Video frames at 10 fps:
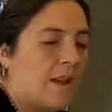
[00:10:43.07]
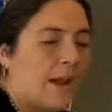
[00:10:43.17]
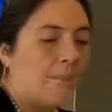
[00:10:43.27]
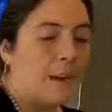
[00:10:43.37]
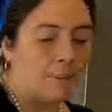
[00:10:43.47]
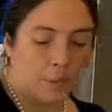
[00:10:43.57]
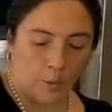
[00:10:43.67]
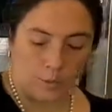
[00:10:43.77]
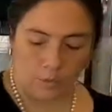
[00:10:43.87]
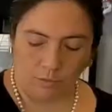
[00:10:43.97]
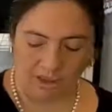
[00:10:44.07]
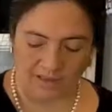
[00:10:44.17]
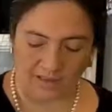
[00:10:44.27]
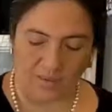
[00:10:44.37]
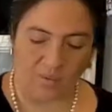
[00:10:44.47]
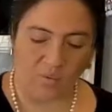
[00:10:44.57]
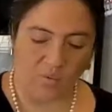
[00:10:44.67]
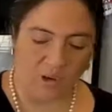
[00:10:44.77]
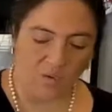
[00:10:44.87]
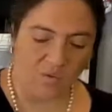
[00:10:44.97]
And I'm going to add
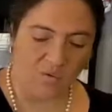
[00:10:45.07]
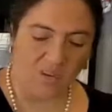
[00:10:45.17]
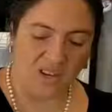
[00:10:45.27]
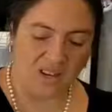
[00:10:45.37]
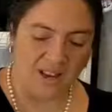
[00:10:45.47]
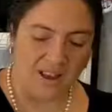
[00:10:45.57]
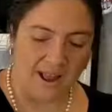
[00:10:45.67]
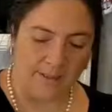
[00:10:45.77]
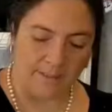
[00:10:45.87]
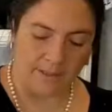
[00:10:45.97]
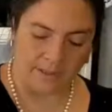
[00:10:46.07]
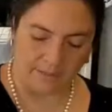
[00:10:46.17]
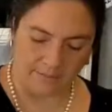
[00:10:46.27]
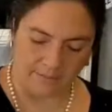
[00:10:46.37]
50 grams